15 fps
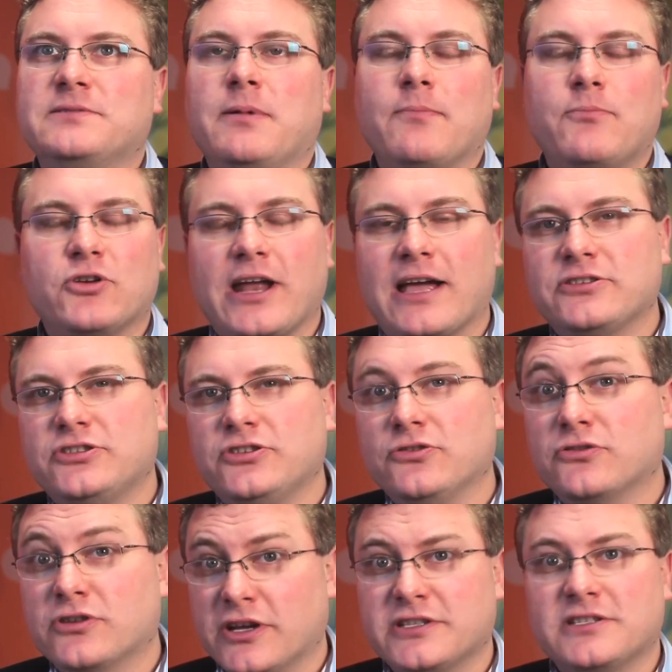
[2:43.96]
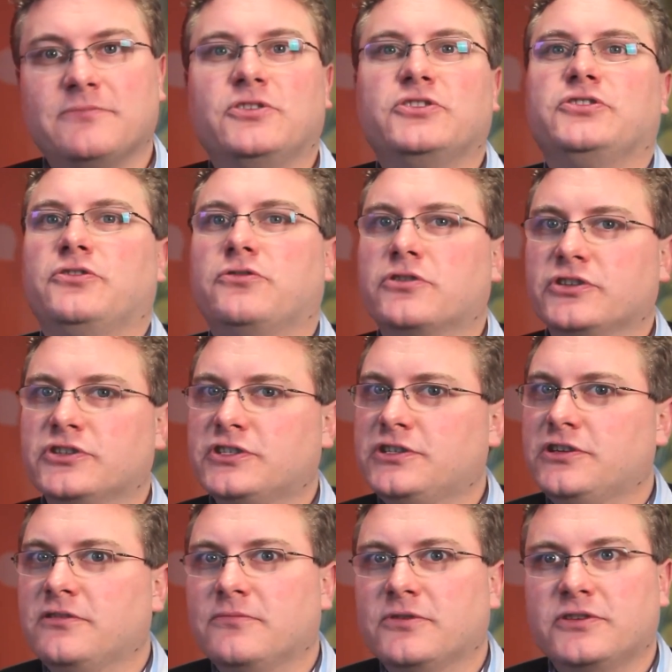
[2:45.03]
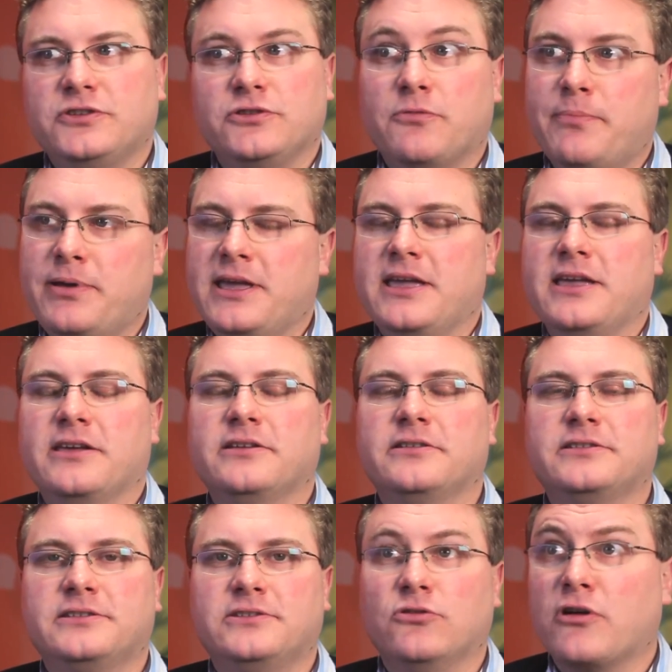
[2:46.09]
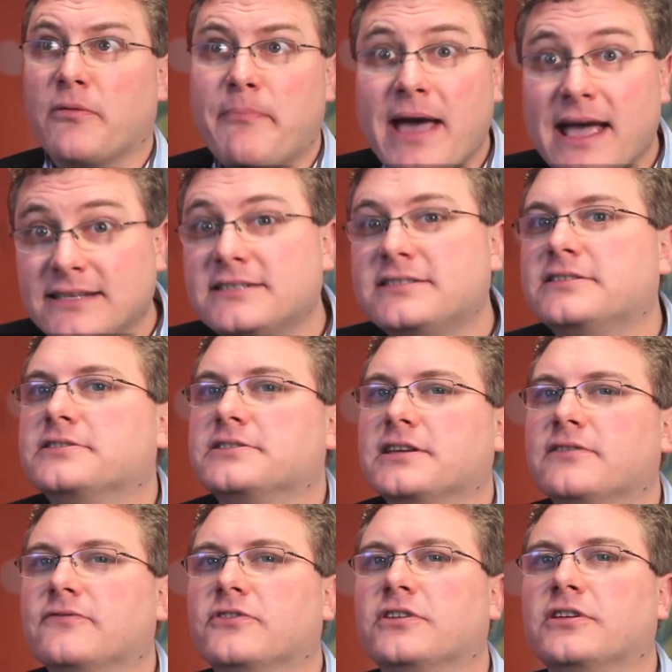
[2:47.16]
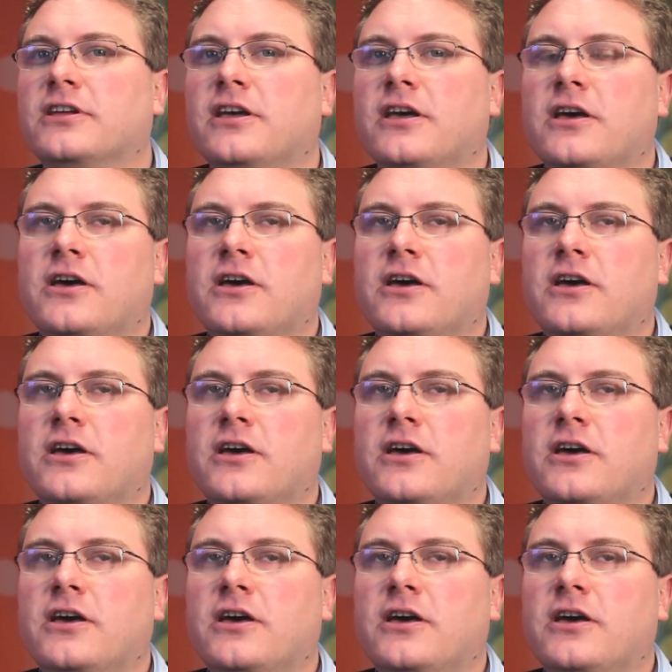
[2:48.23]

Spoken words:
is being put out to your customers and your consumers, your peers, your competitors even.